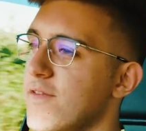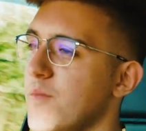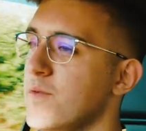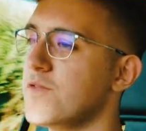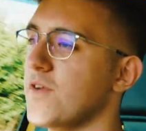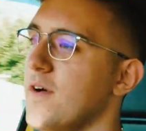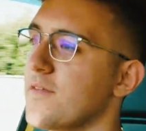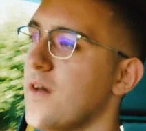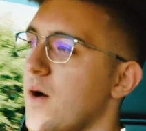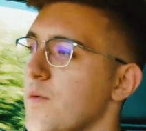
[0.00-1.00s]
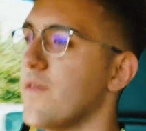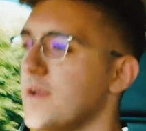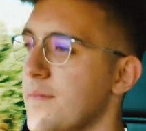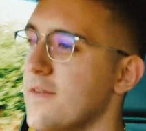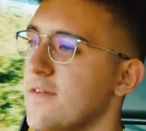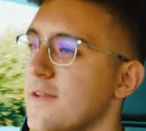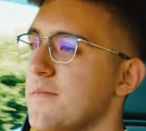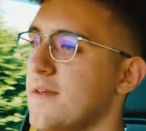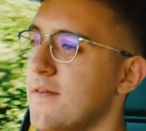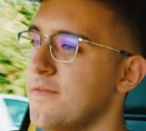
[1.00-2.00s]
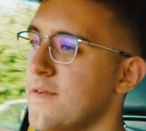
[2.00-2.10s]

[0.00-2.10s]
front-wheel drive car with a limited slip diff.